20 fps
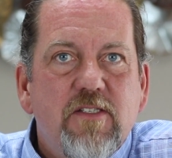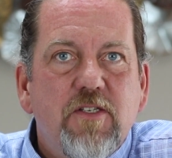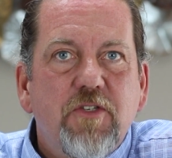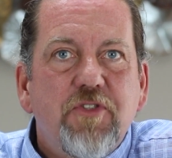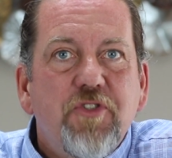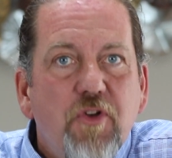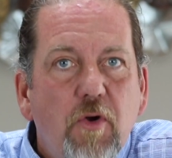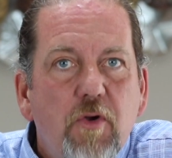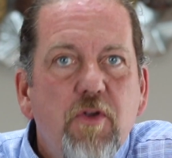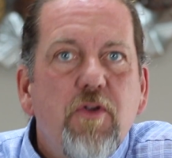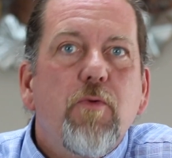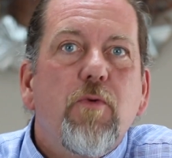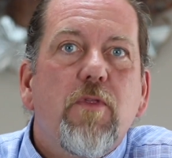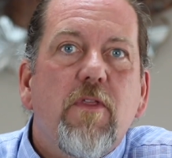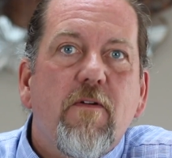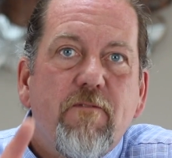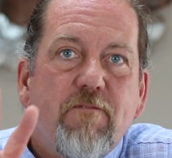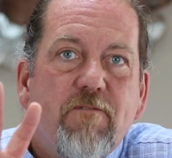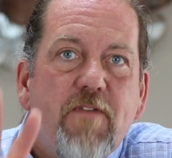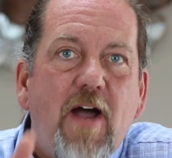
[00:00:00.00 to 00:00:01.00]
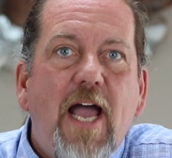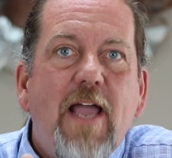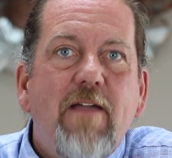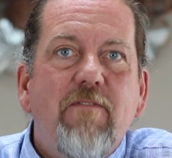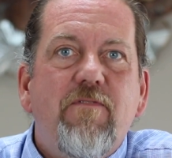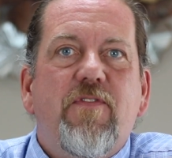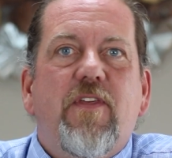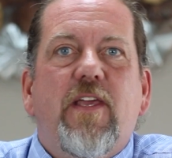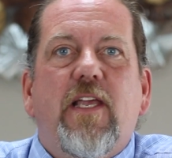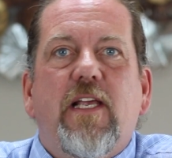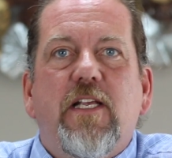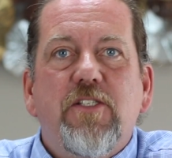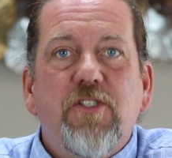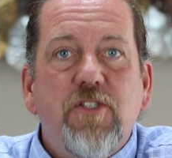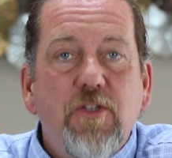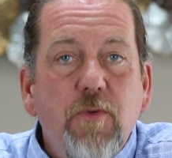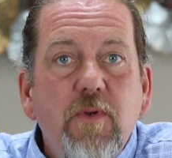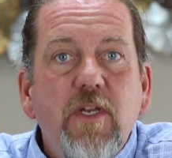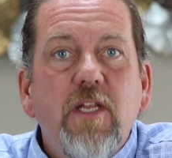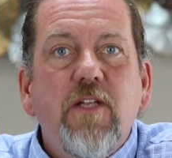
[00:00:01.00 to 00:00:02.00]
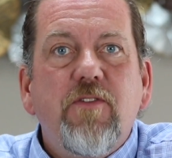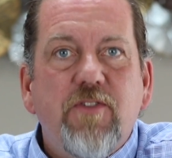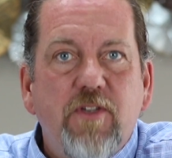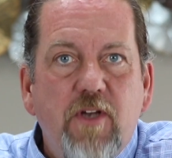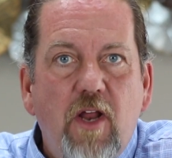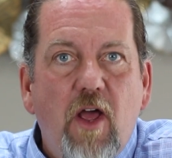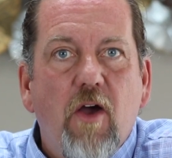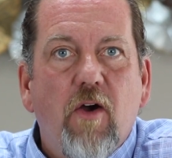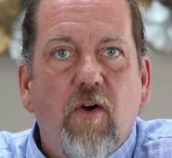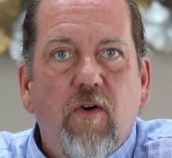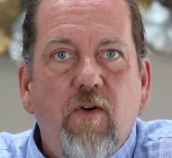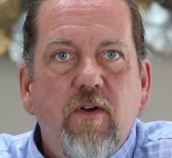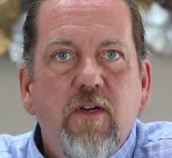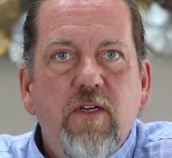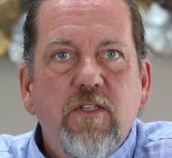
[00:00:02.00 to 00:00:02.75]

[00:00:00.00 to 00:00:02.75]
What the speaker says: to show you the 5 things you need to know